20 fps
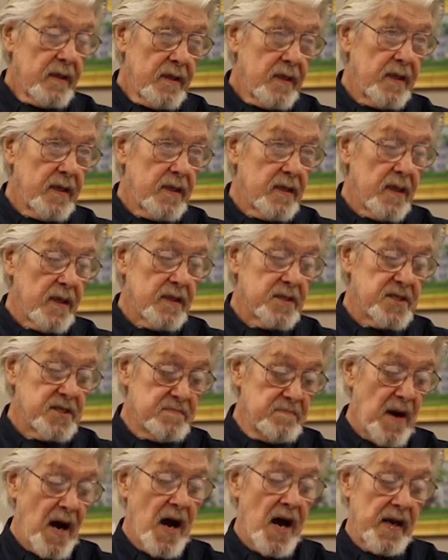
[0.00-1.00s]
He's a
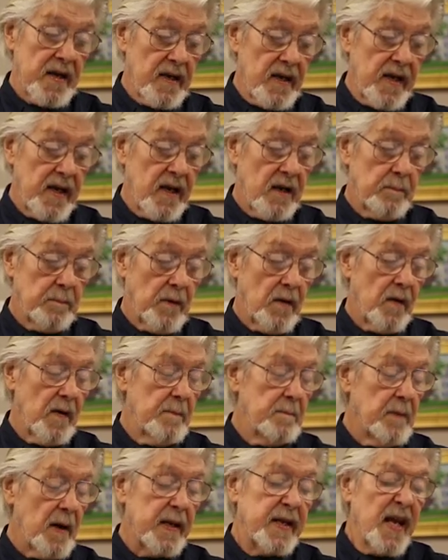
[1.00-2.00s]
smart little
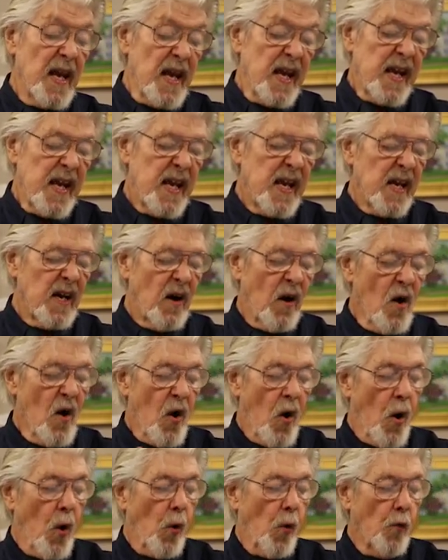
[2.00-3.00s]
boy, but he a
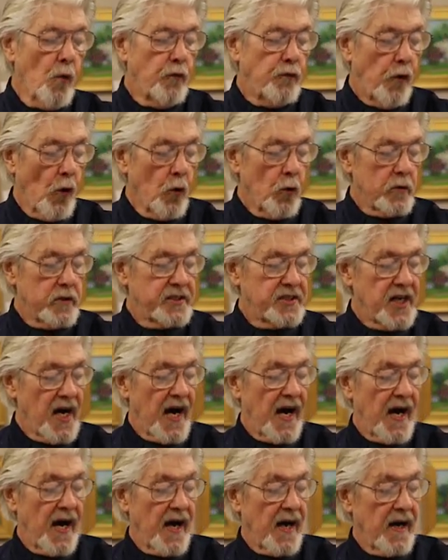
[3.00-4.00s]
old folks
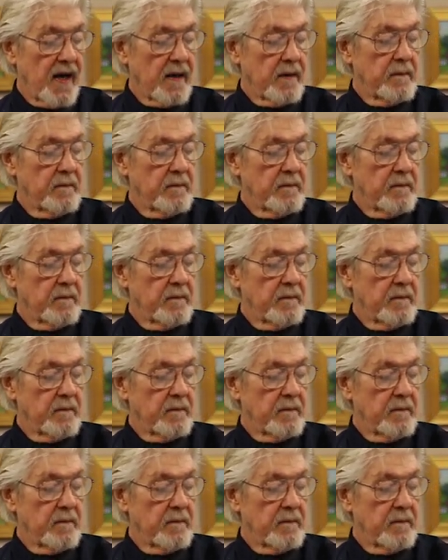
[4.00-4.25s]
child.